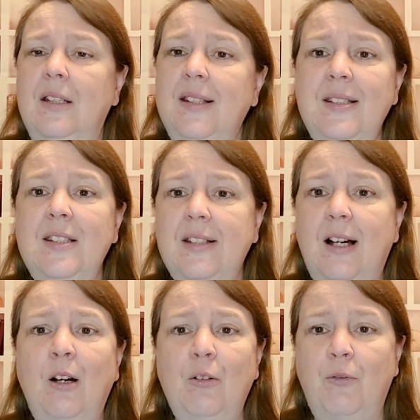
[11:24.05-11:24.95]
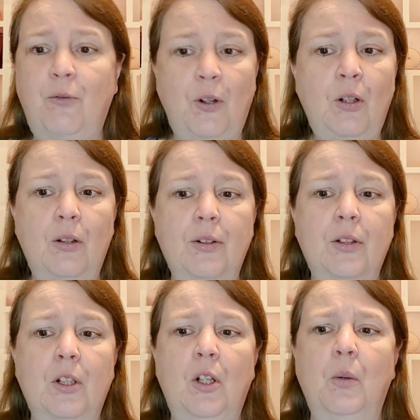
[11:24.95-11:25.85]
This is our fault.
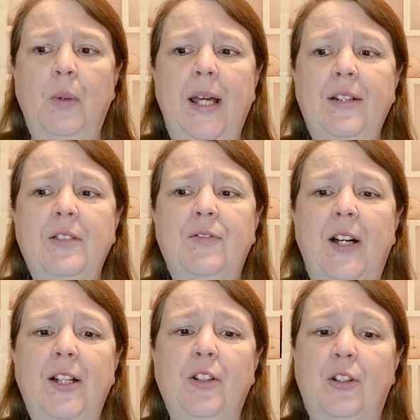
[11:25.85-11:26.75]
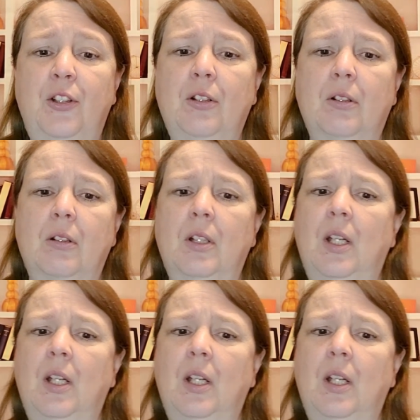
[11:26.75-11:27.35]
We had to find her cure.